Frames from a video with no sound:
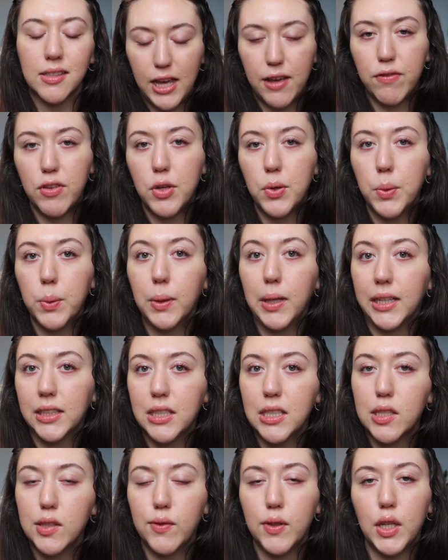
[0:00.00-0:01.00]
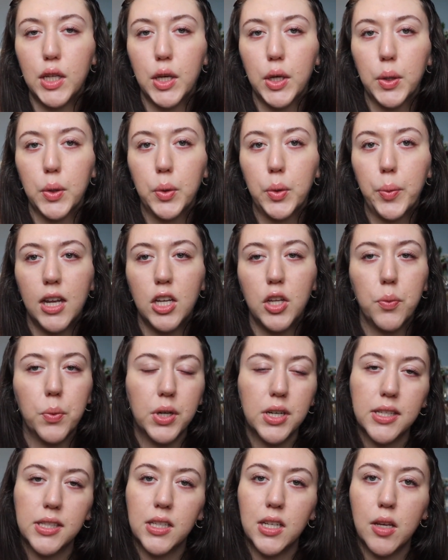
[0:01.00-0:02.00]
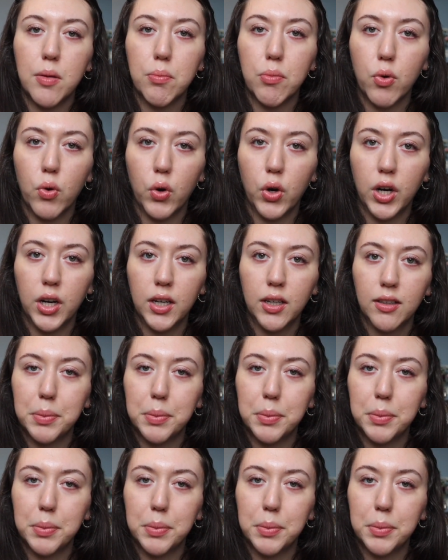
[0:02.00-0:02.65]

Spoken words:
If you like this video and you want to see more,